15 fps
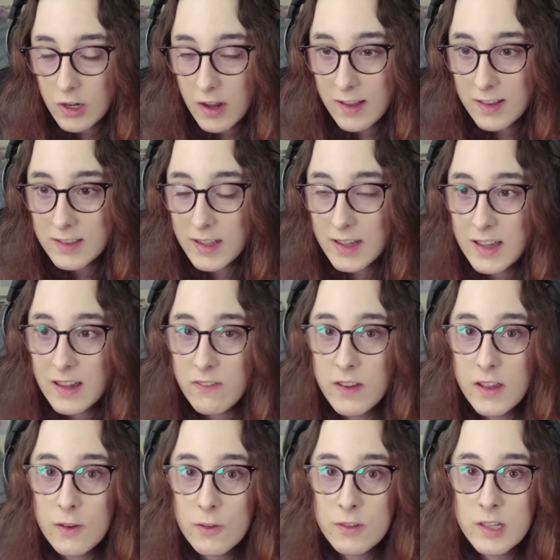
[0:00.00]
It's like
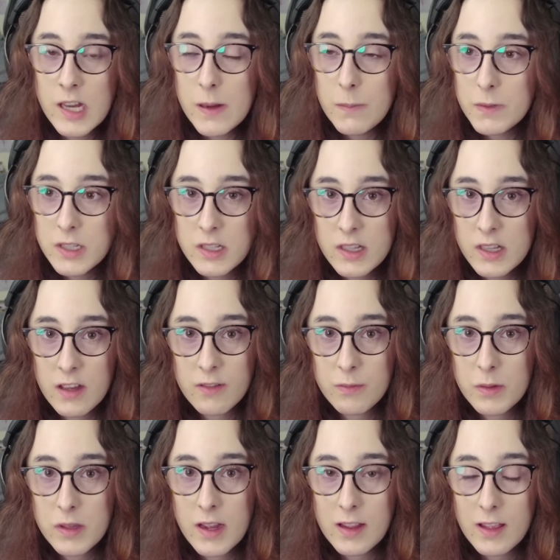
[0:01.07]
giving your name to the
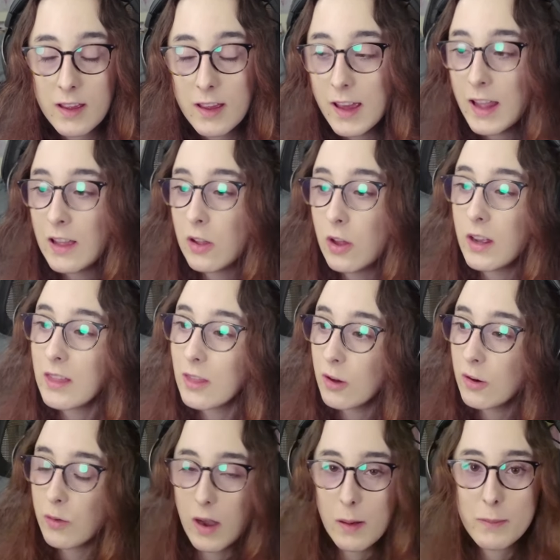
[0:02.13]
FBI. Like, hey, look at
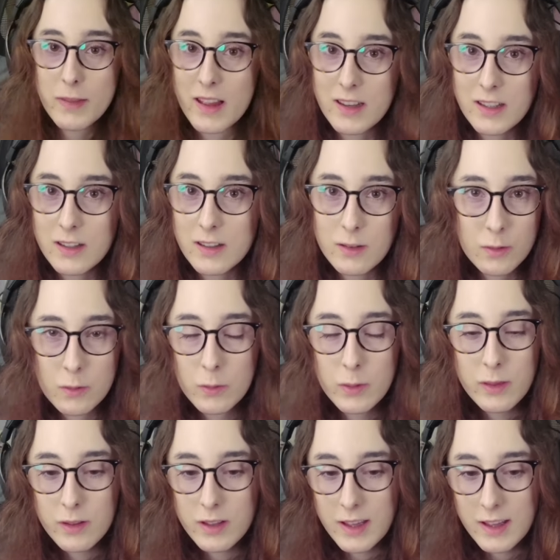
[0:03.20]
the crimes I did.
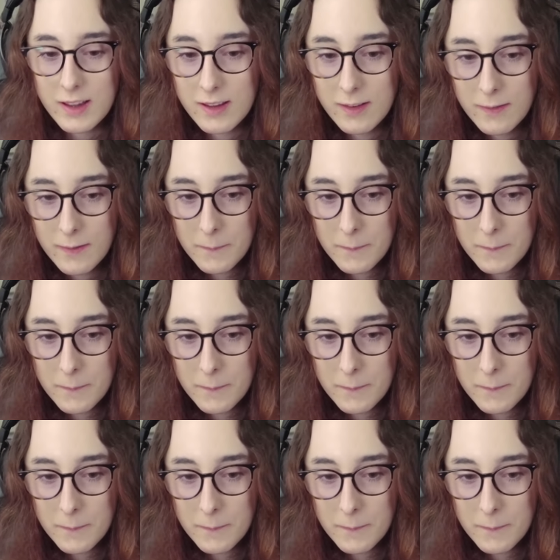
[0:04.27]
What the heck?